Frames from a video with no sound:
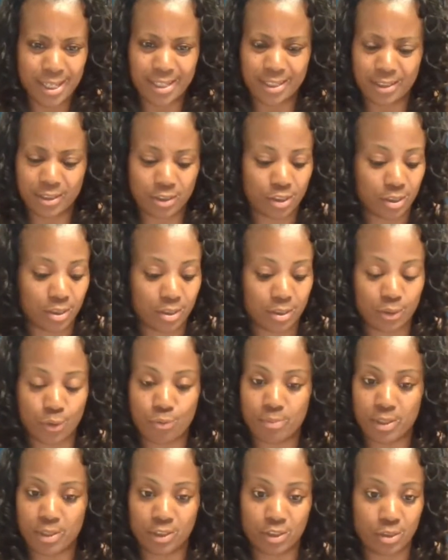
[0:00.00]
It's just
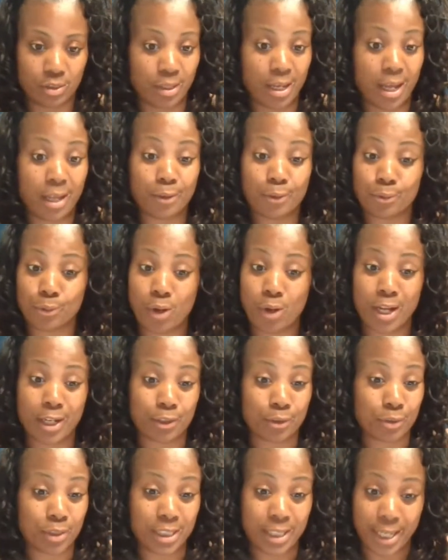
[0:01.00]
so much. Y'all don't know how
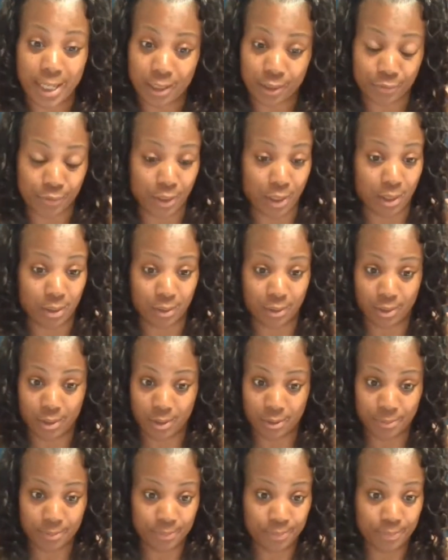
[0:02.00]
creative y'all
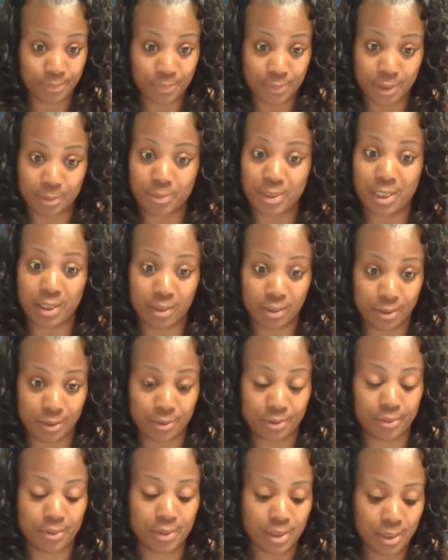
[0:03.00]
are. I'm telling
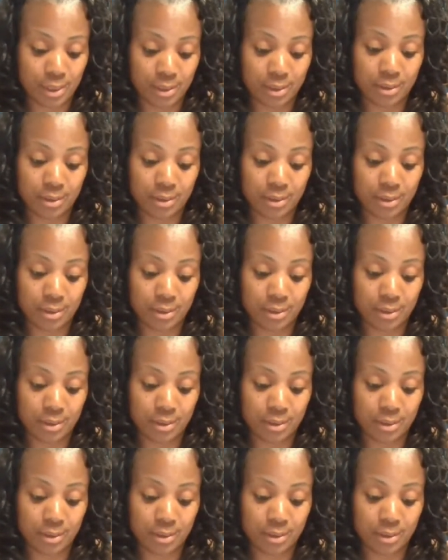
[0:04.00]
you,